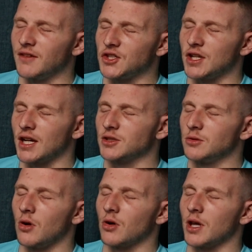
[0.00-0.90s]

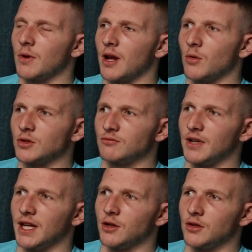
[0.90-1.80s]
international hockey when I wasn't
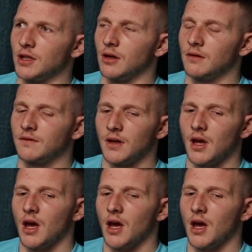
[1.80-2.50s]
really good enough,